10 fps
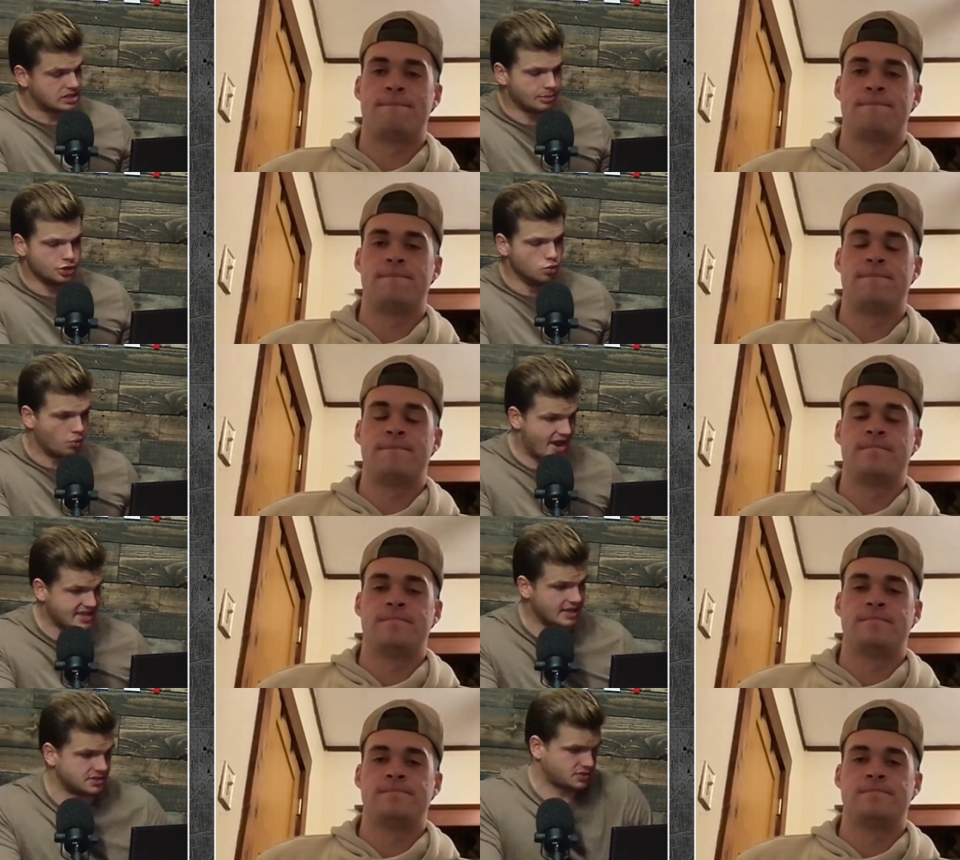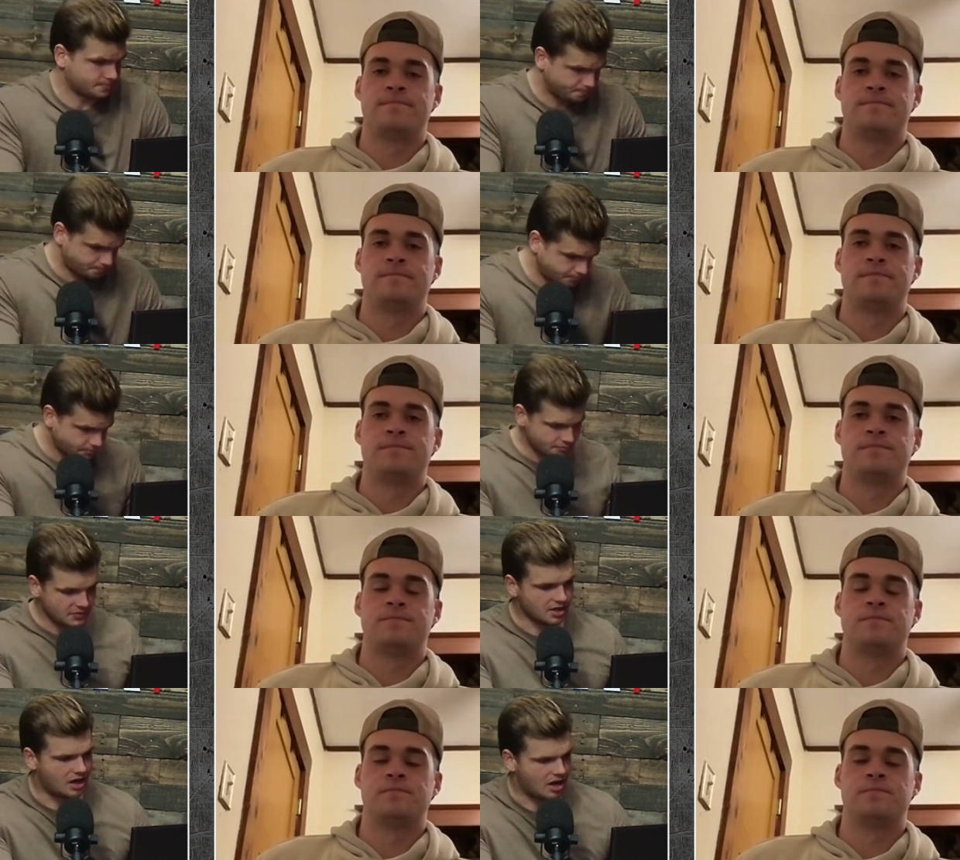Speaker 1: some of the new rankings.
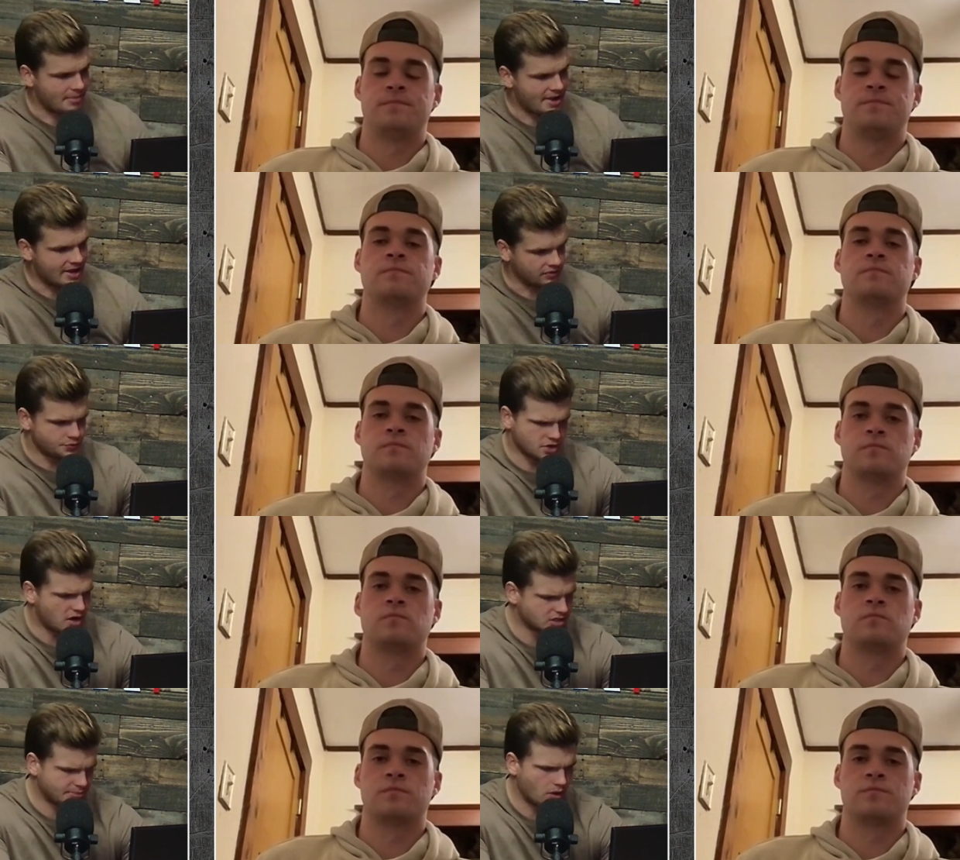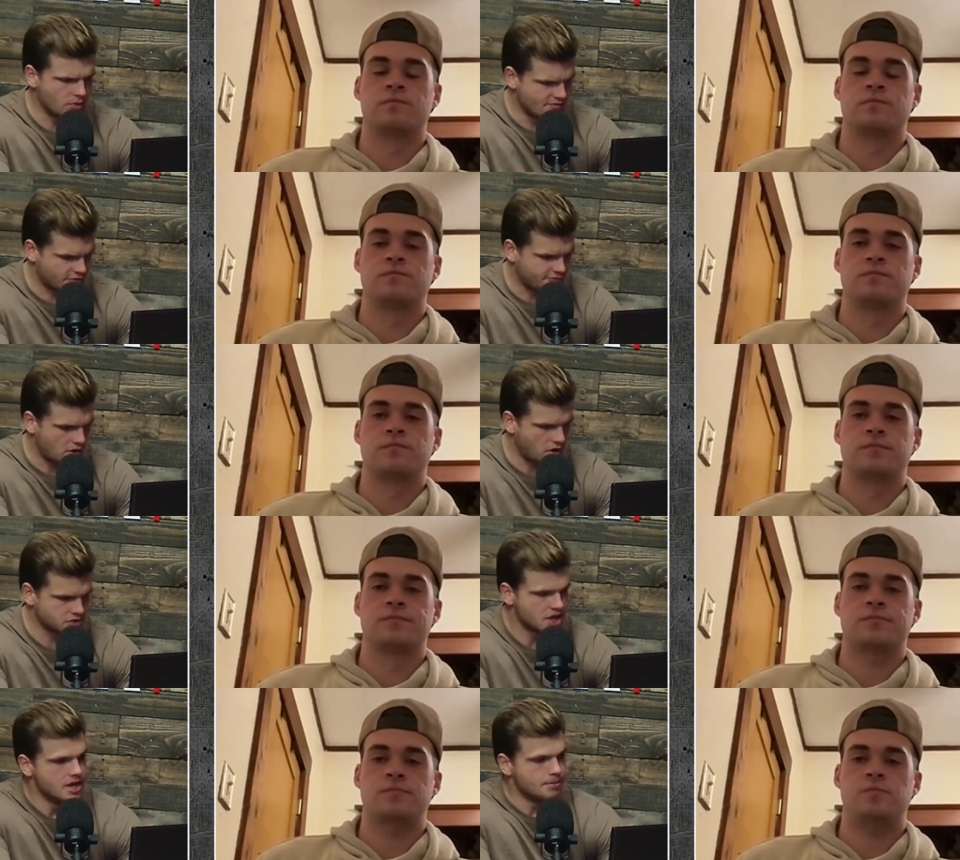Um, at least we talked about River
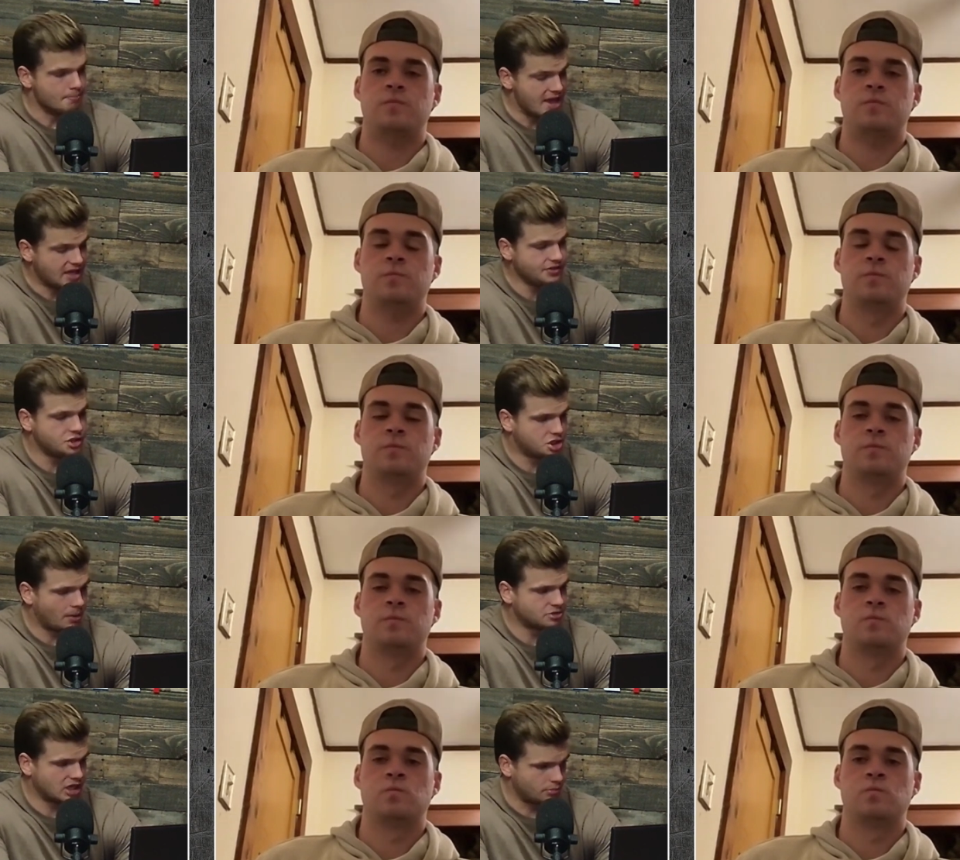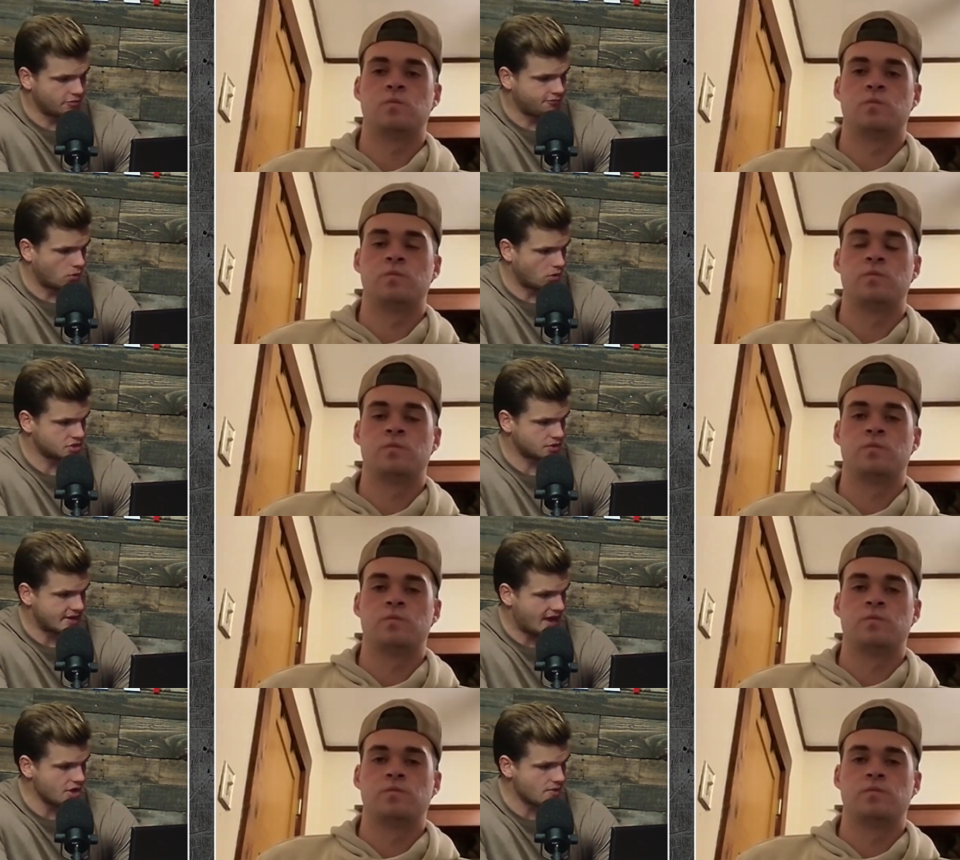Falls making the jump to number four. So
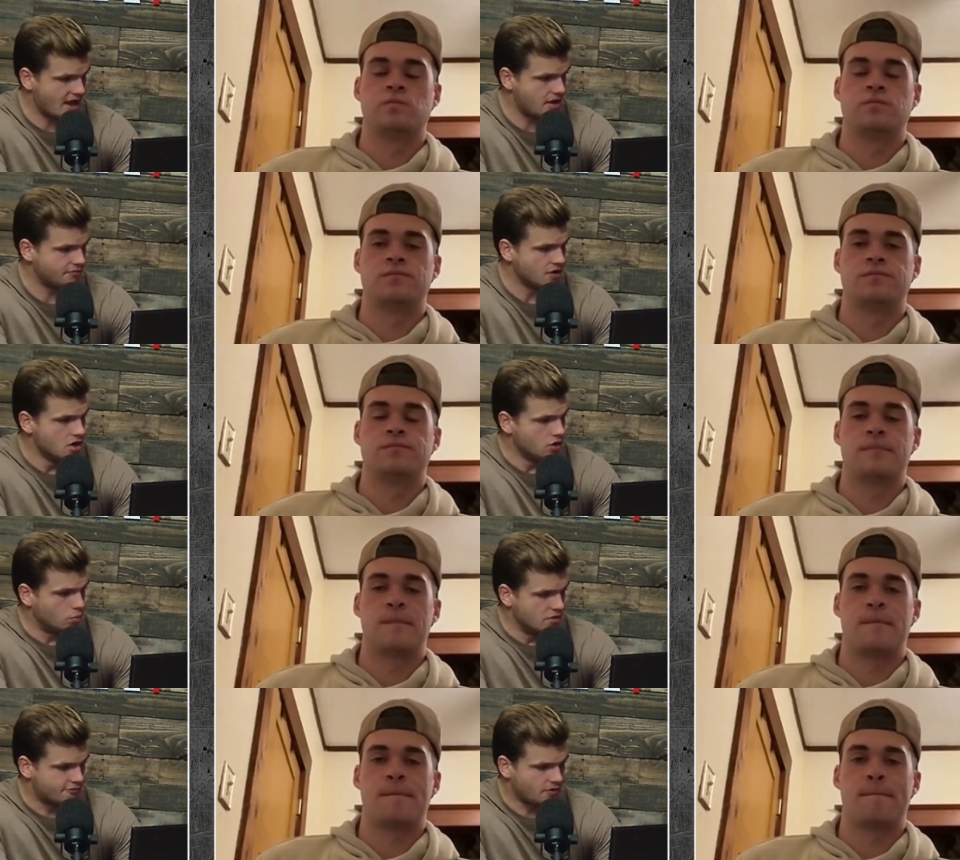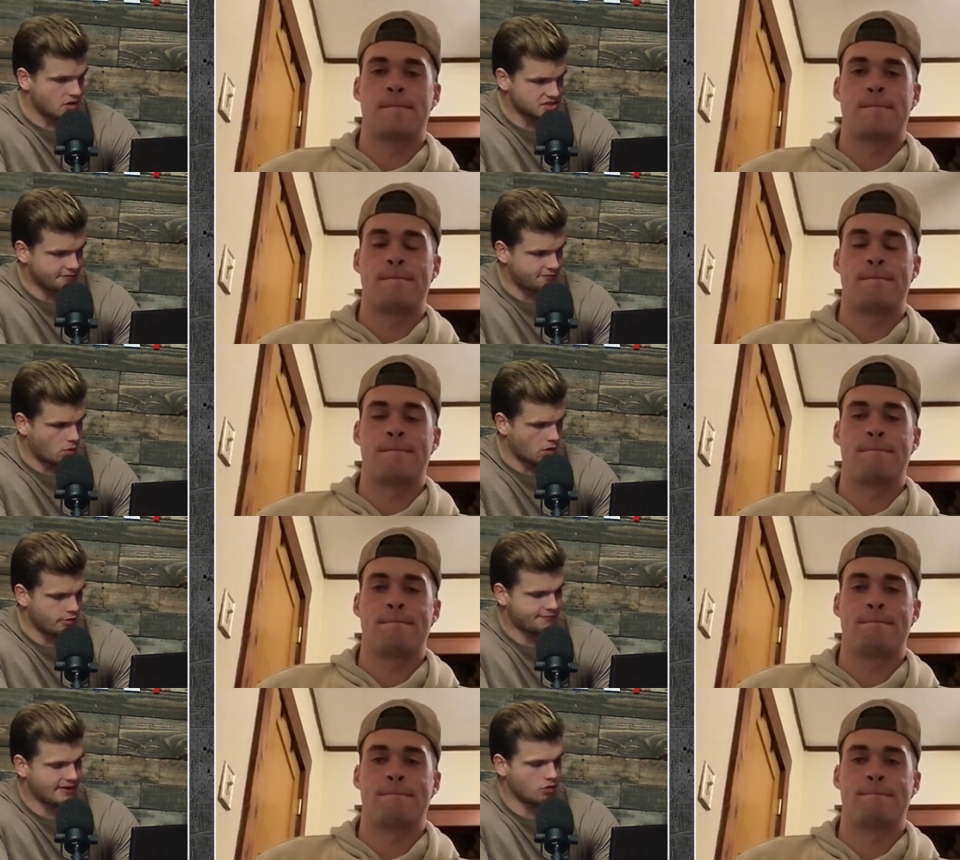now you have River Falls at
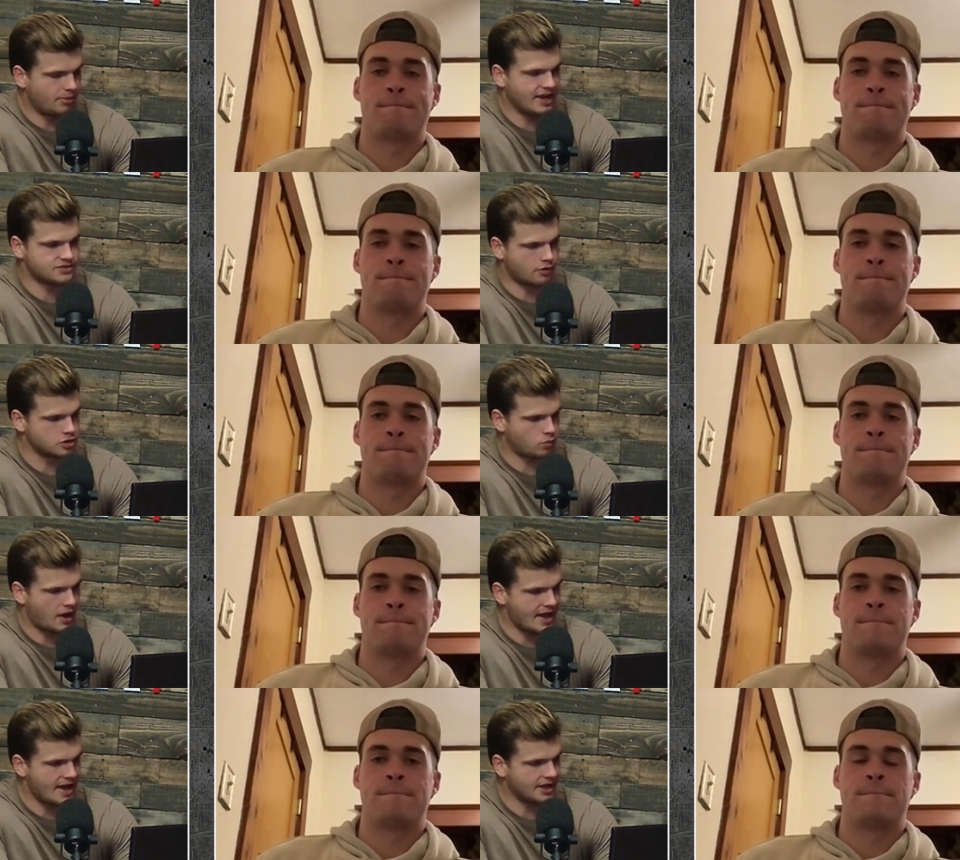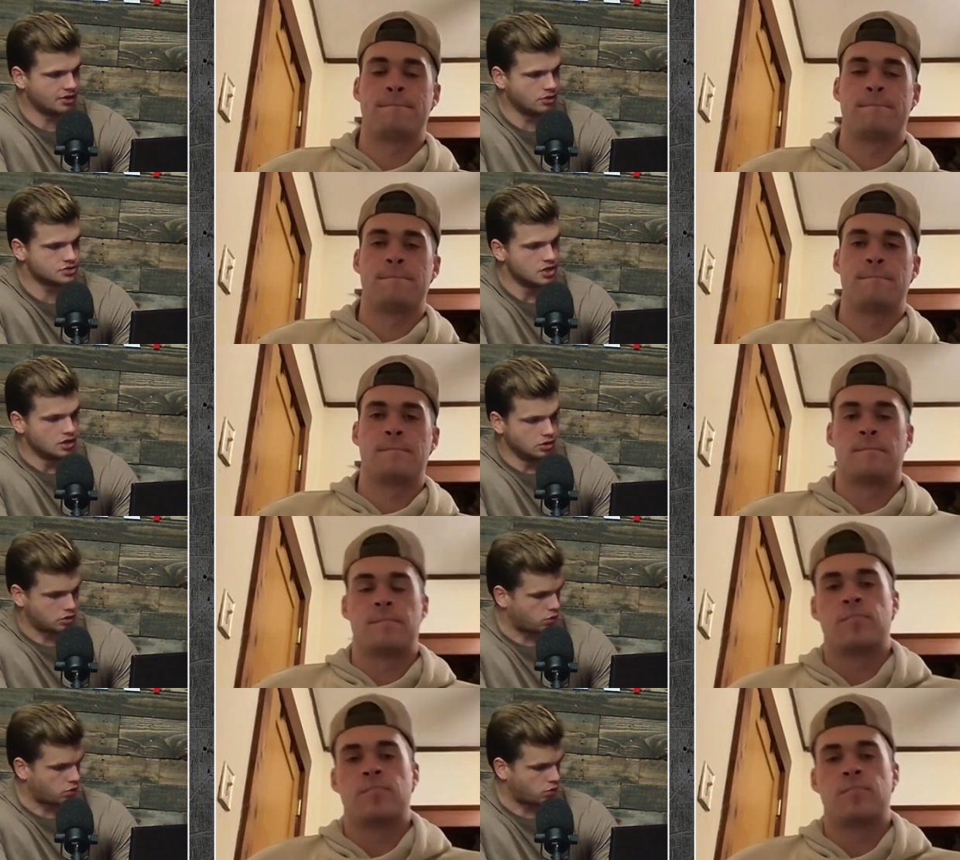four, followed by, as far as WIAC goes, La